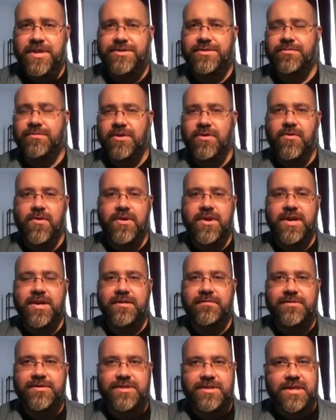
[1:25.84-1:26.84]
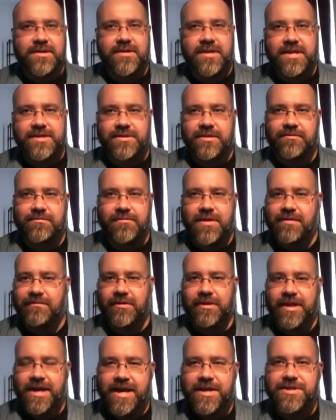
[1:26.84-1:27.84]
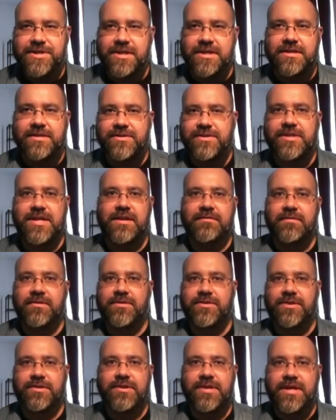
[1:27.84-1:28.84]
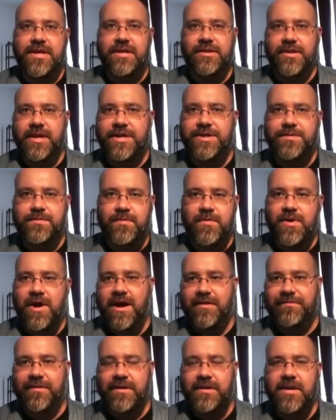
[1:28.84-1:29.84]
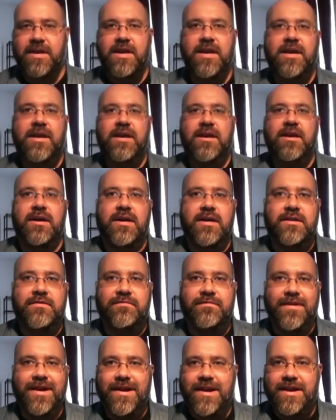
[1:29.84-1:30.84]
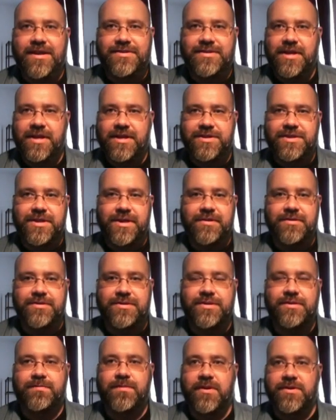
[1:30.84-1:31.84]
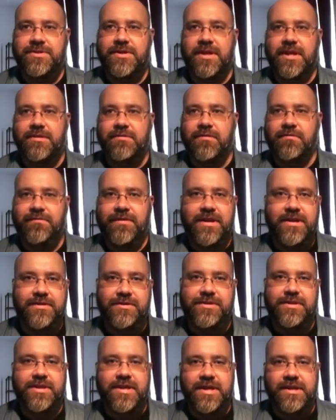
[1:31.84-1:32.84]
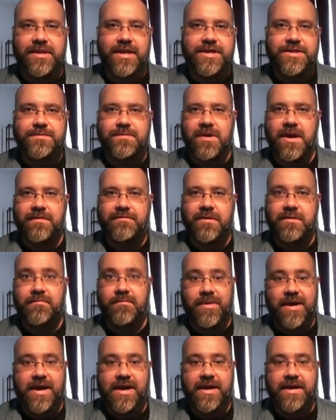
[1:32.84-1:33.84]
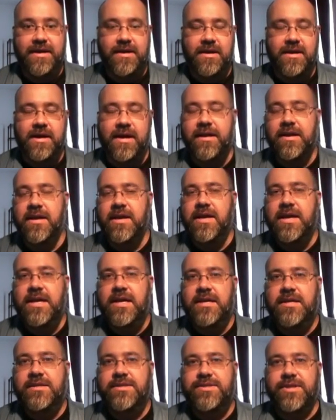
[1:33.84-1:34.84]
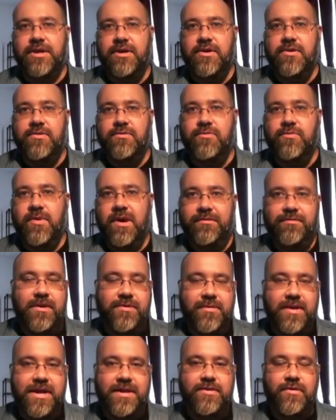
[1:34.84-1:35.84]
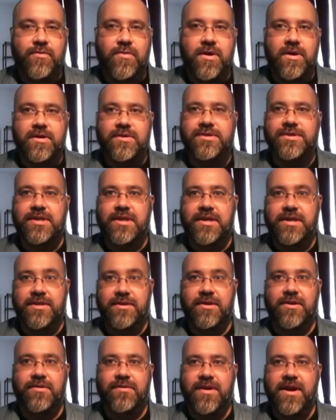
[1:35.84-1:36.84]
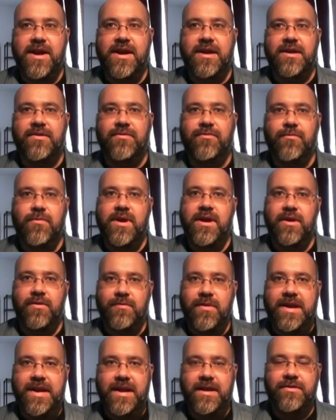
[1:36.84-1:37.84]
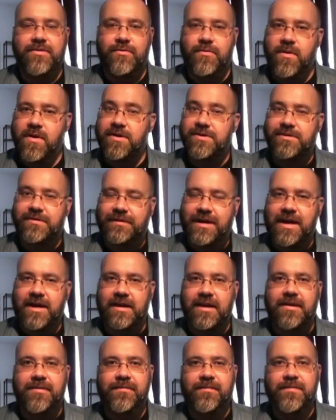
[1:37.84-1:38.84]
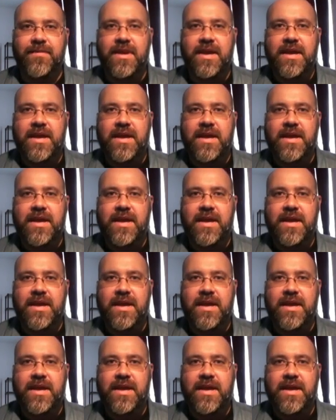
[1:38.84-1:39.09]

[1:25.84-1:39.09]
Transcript: is a recording of a series of revelations given to the alleged prophet on various issues, supposedly revealed to the alleged prophet by God. So when we read the words in the Quran, we are reading the words of Allah.